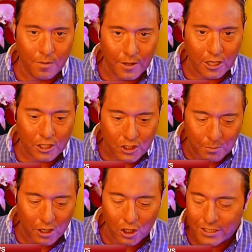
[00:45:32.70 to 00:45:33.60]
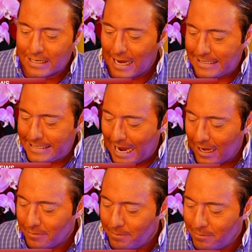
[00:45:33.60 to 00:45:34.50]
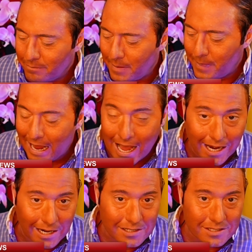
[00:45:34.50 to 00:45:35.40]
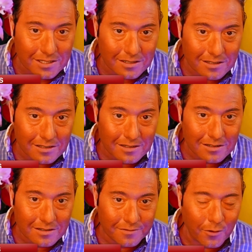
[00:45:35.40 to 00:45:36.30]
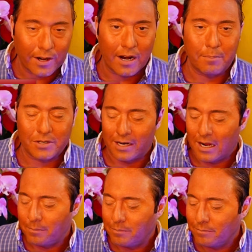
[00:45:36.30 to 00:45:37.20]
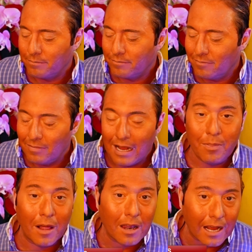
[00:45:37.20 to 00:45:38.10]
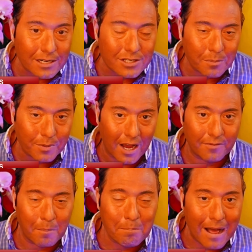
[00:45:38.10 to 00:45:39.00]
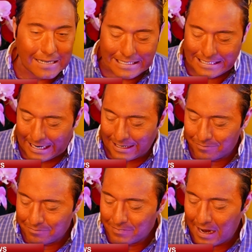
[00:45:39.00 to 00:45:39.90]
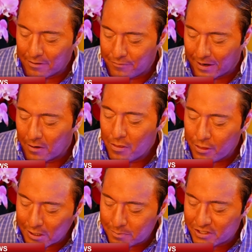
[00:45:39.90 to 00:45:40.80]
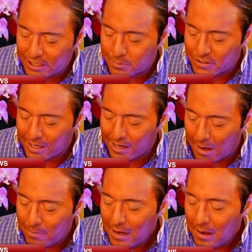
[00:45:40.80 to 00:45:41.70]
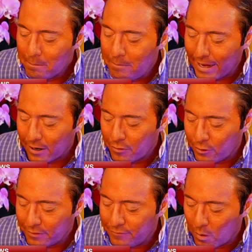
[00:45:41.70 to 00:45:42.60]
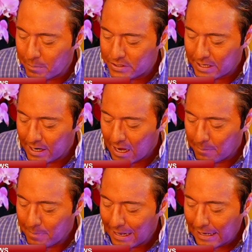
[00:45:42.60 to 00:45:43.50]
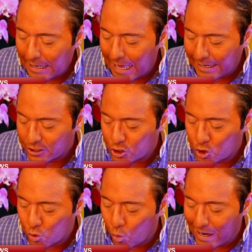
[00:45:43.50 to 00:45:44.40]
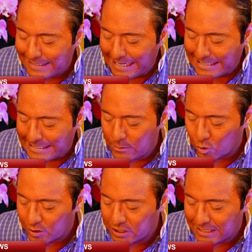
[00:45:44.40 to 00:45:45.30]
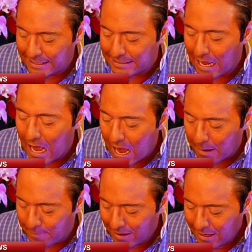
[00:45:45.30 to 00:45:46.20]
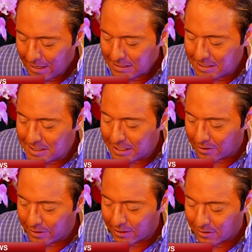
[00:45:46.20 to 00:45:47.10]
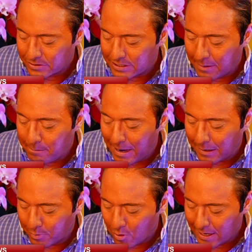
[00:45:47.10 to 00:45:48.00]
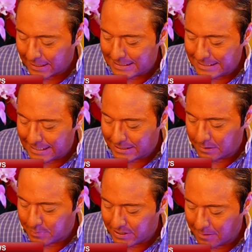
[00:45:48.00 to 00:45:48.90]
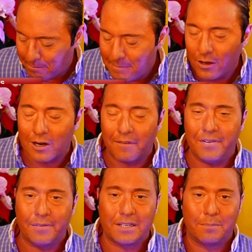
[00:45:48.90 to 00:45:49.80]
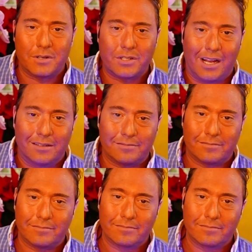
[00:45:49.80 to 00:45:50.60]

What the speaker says: The consumer goods got down. But the eggs, 49% up. In the latest CPI from Monday, airfare, 36% up. Butter, 34% up. Lettuce, 20% up. Cereals and baked products, 16%. Milk, 15%.